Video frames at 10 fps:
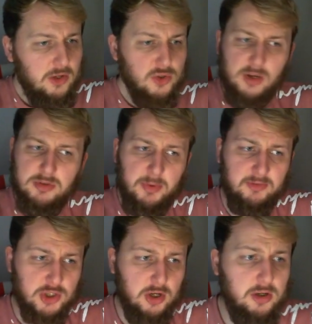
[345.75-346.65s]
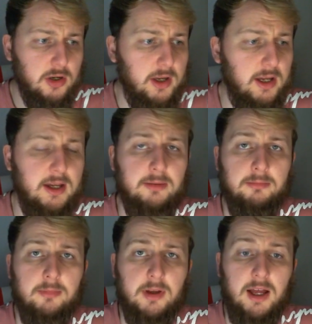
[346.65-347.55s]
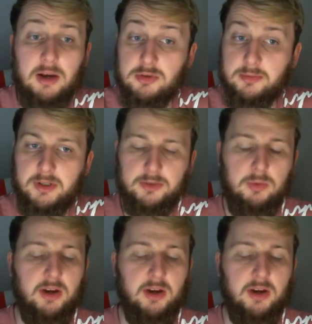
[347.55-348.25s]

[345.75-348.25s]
So that was a bit of a shock. I was a bit